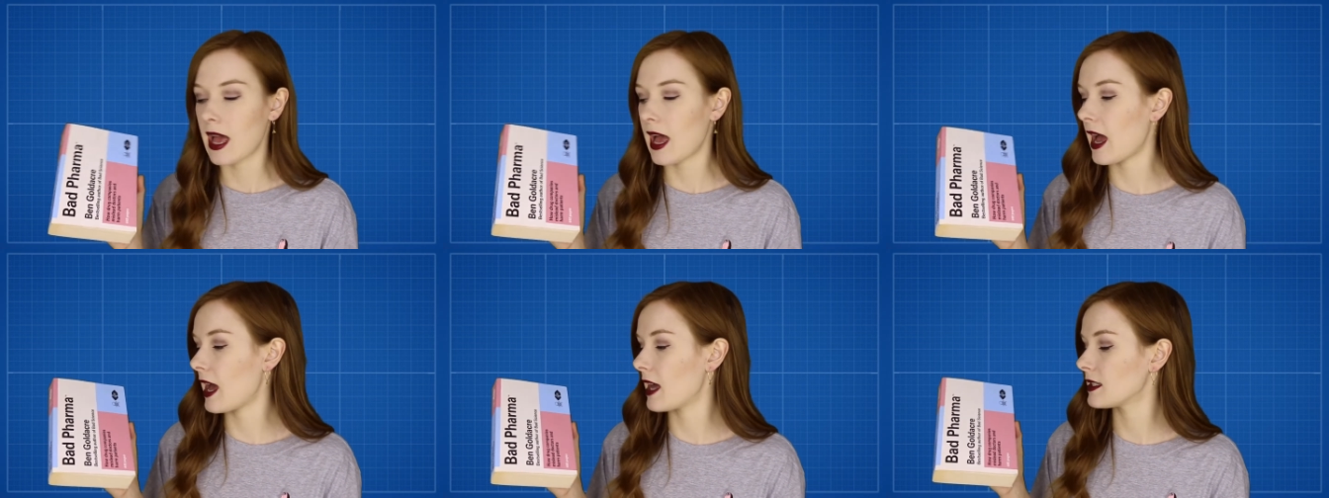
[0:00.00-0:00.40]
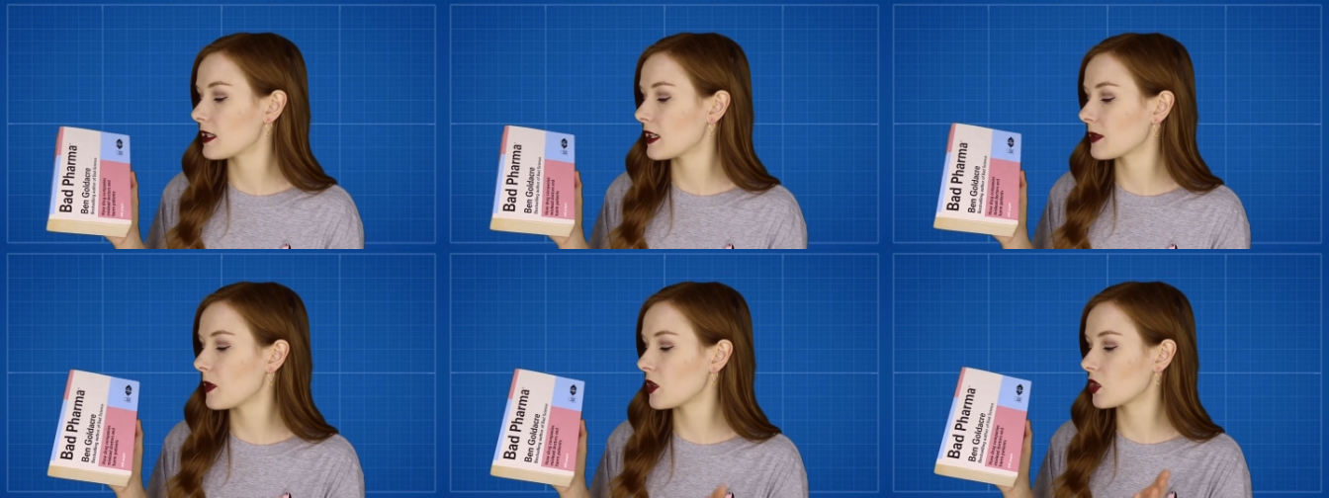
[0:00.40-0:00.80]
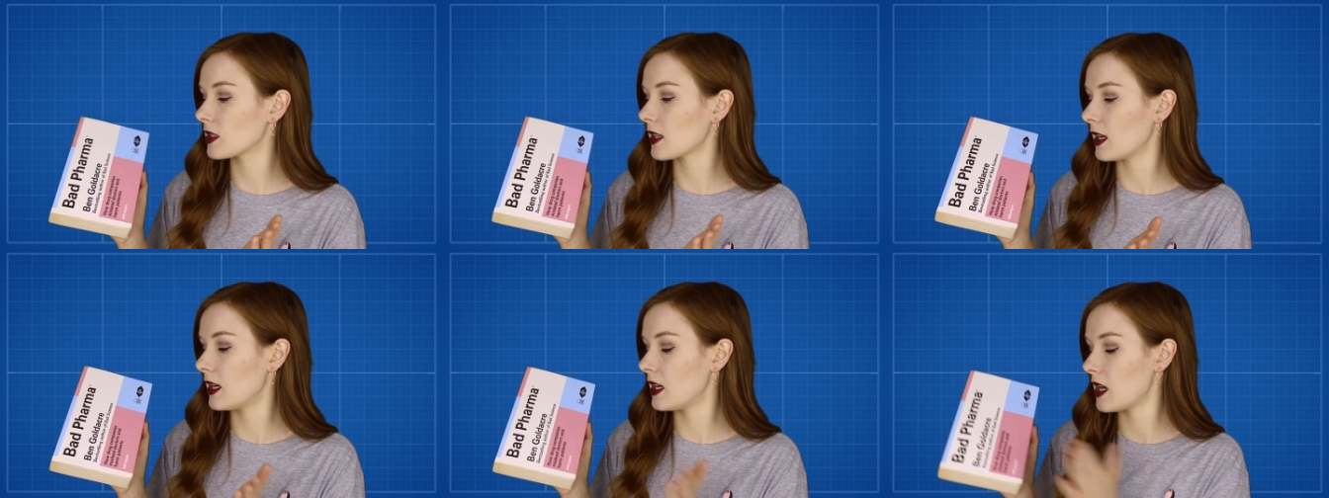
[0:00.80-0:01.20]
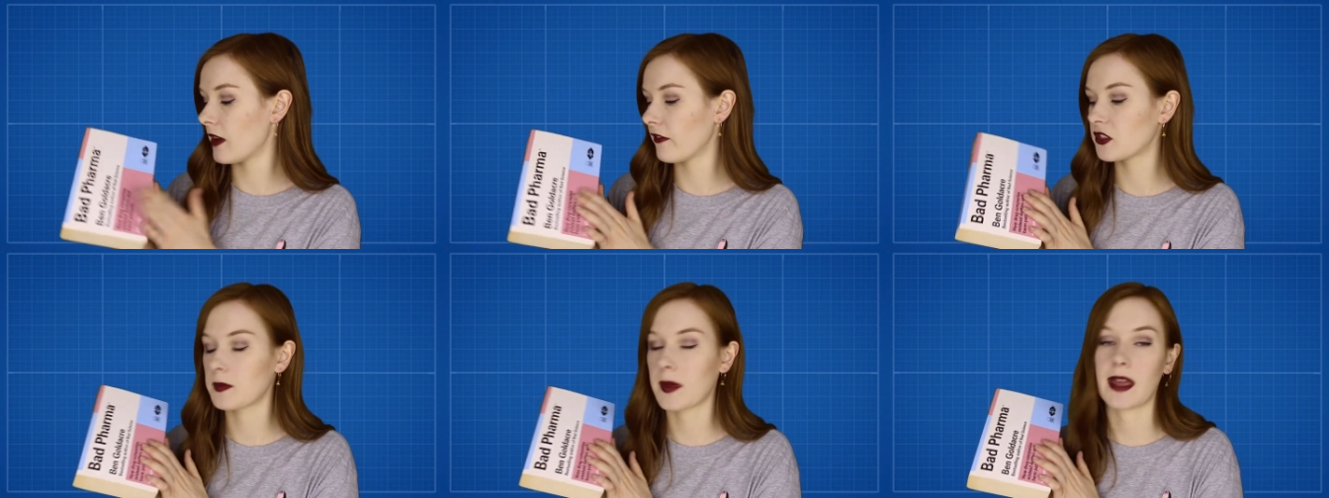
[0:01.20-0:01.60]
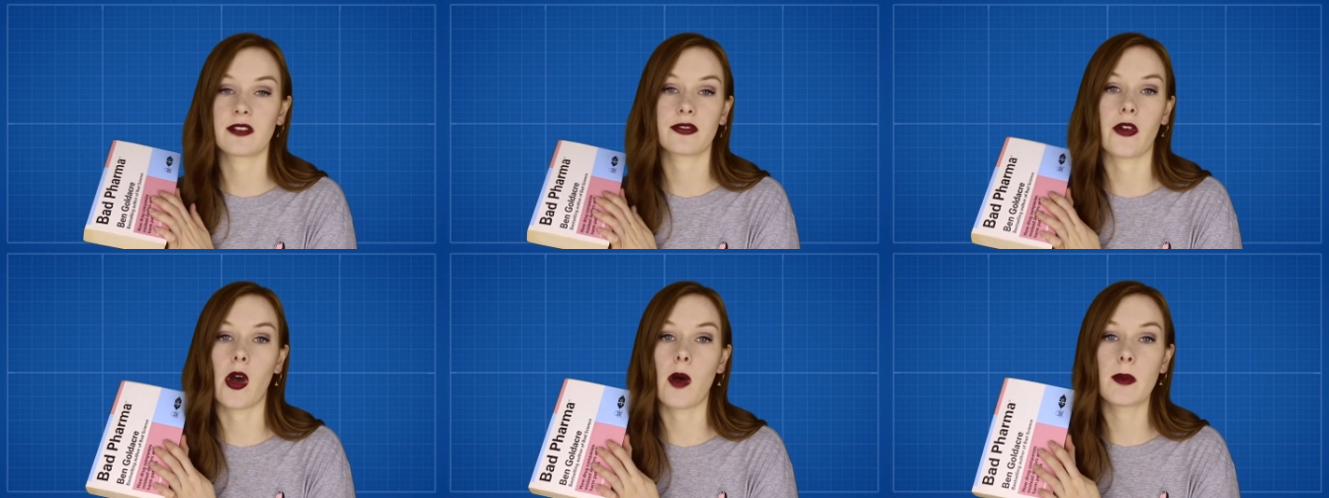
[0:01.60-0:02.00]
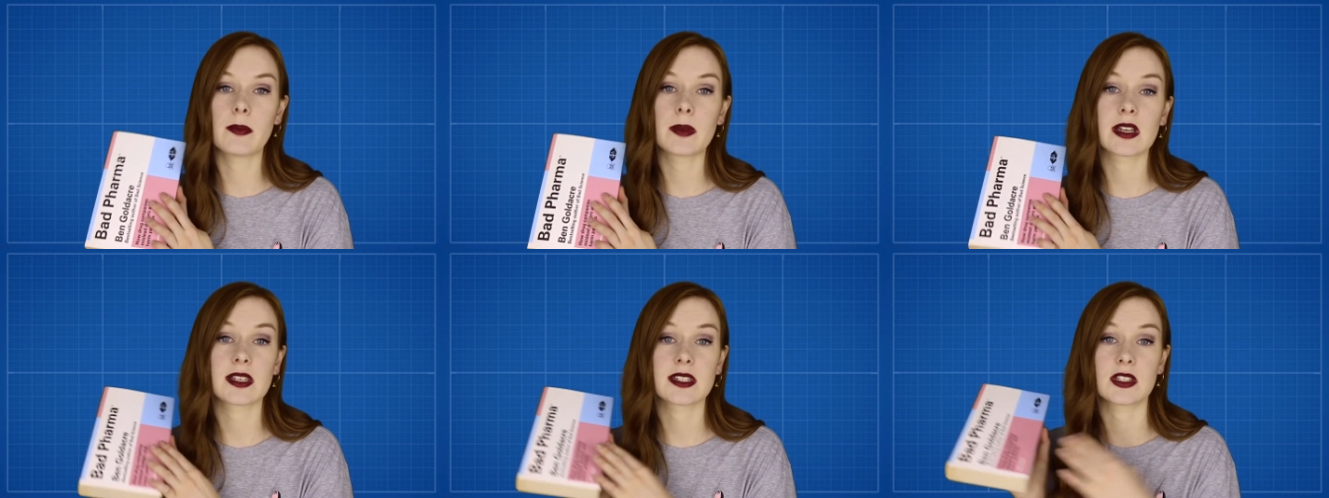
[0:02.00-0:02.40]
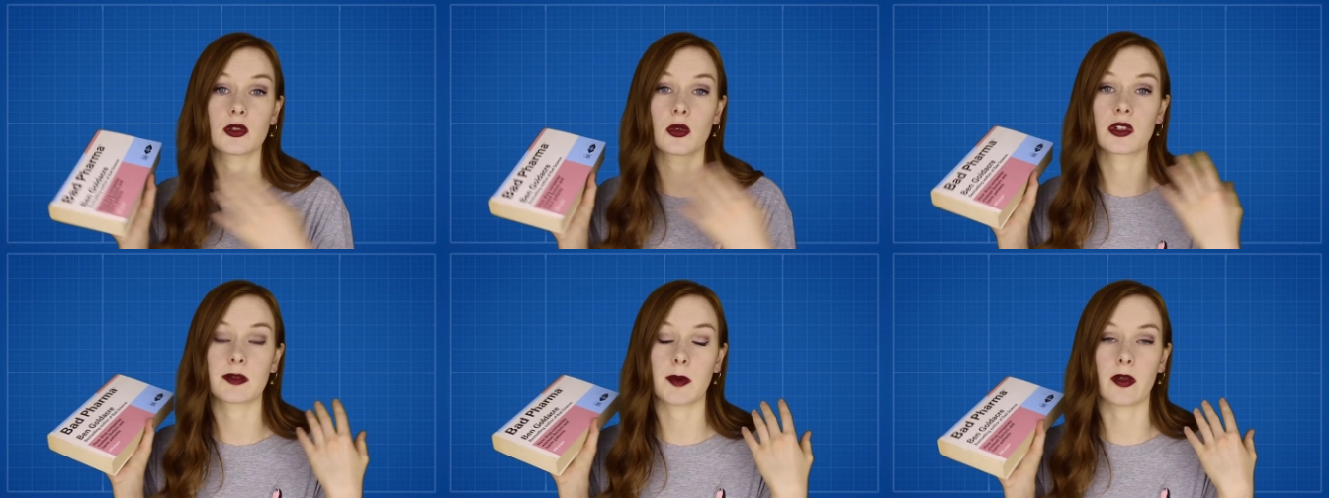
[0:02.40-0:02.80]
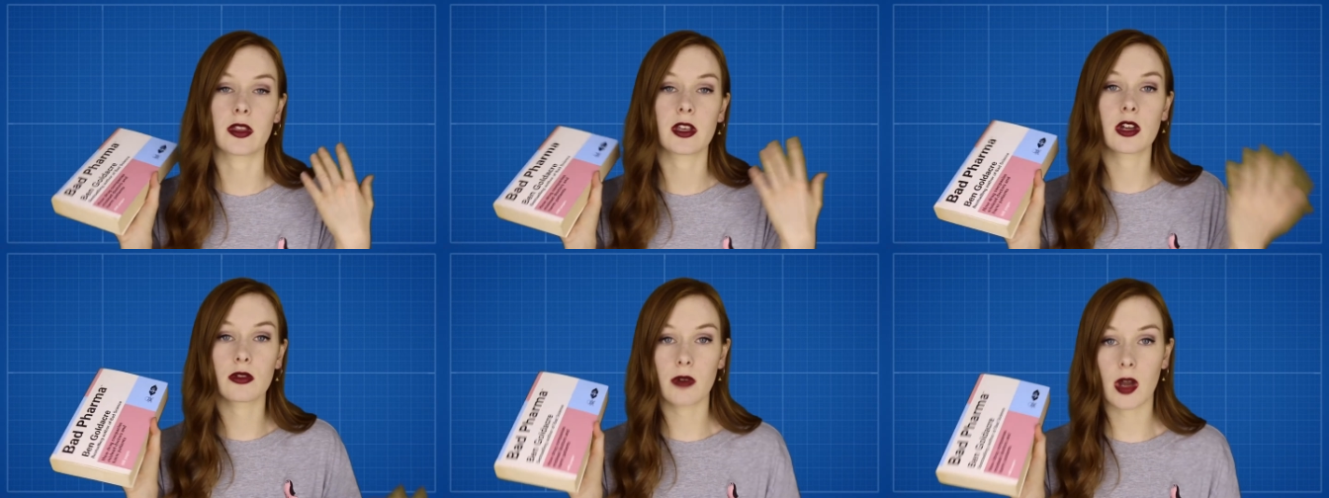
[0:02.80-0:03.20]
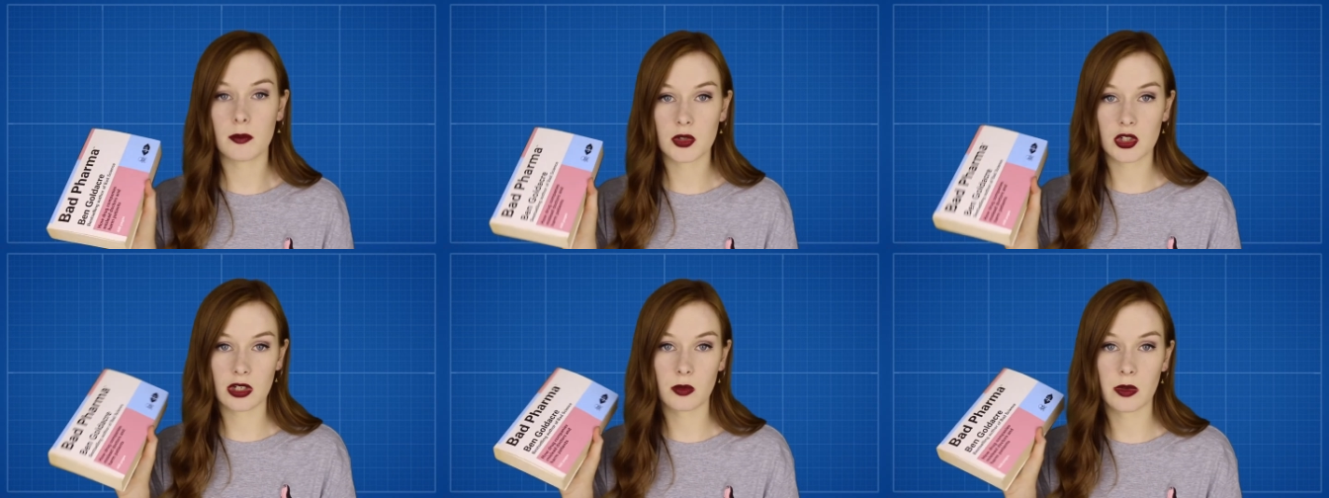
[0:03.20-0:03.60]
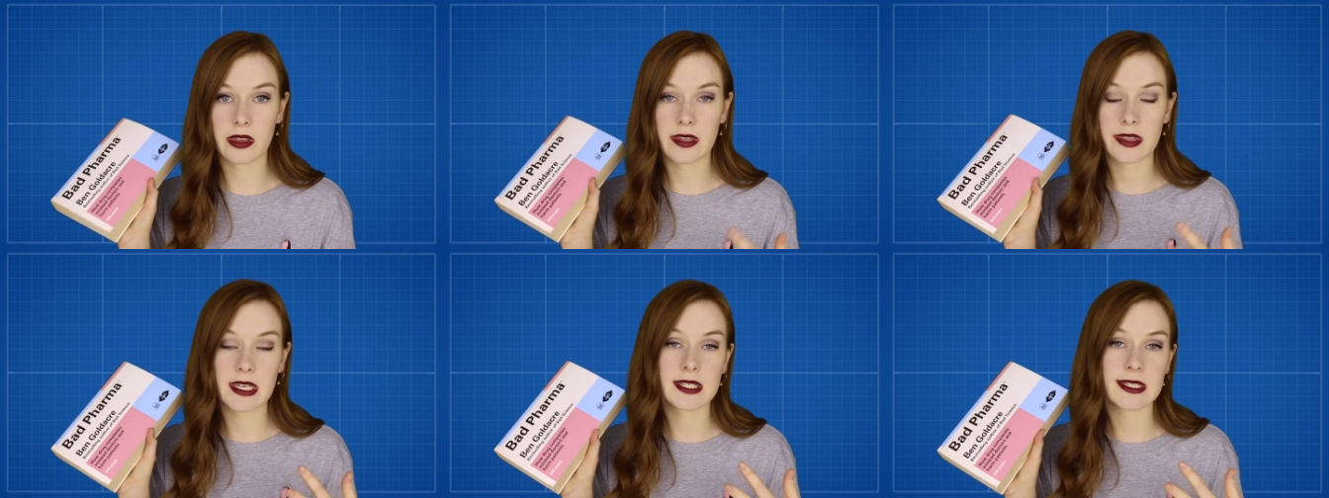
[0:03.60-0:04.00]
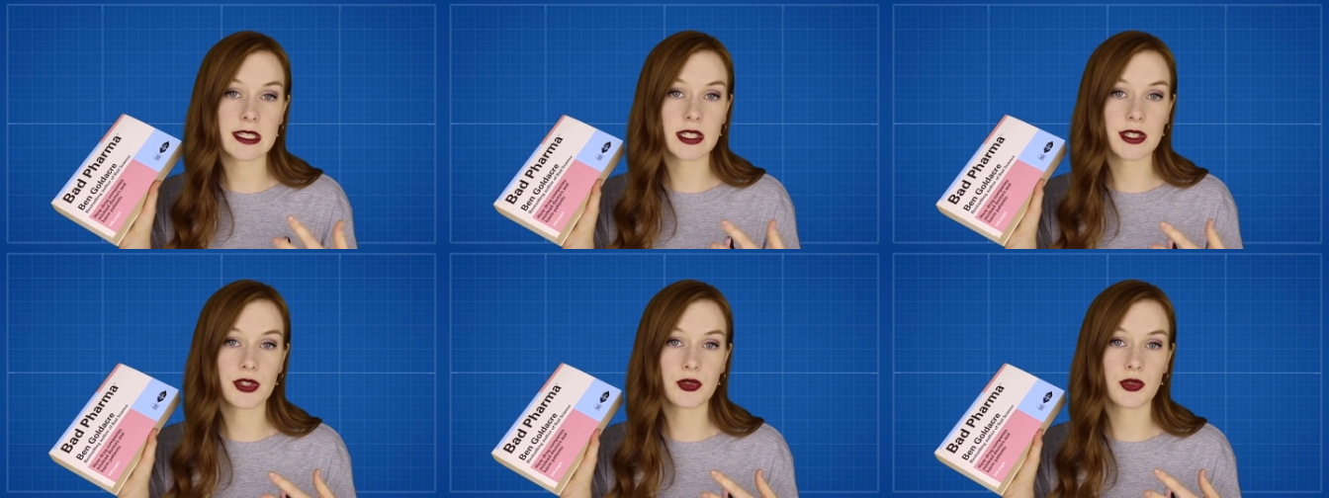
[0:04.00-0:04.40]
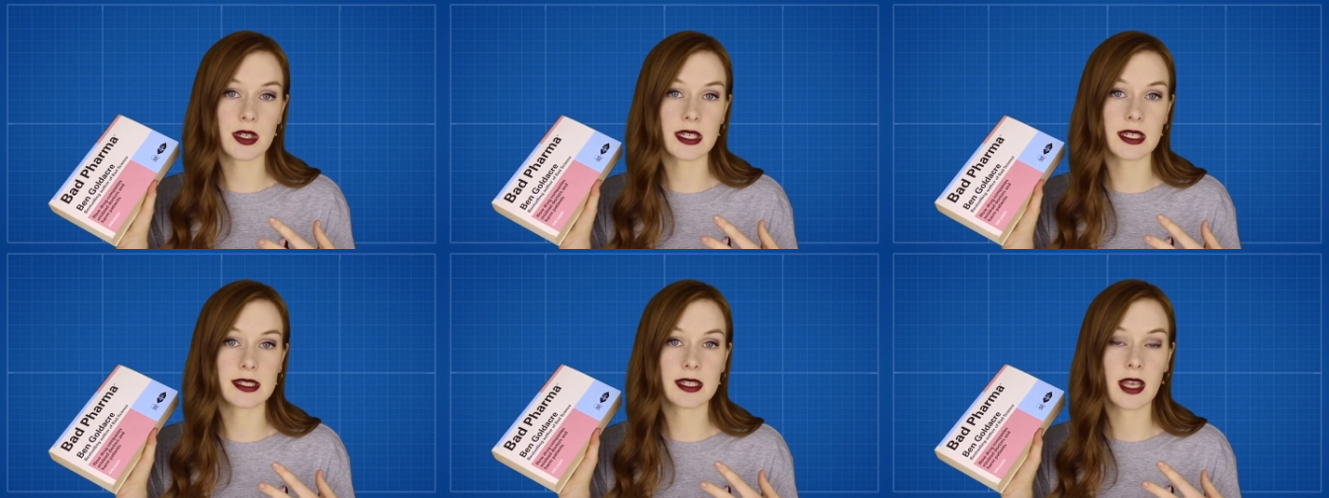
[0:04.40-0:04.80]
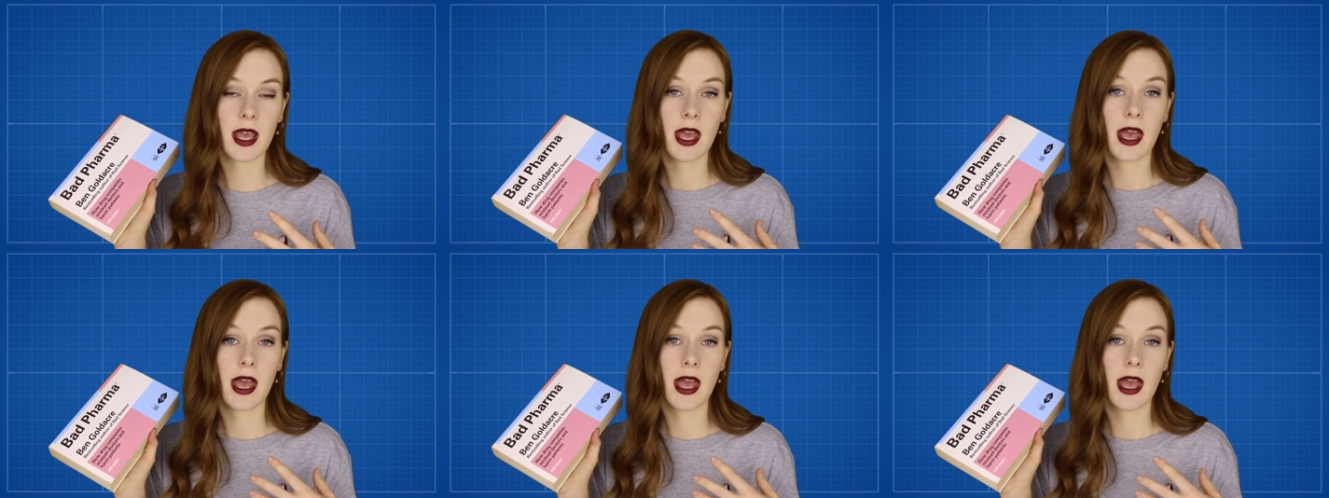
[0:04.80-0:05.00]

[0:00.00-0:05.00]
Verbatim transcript: And as much as I loved Bad Pharma because it talked about the corruption within these industries,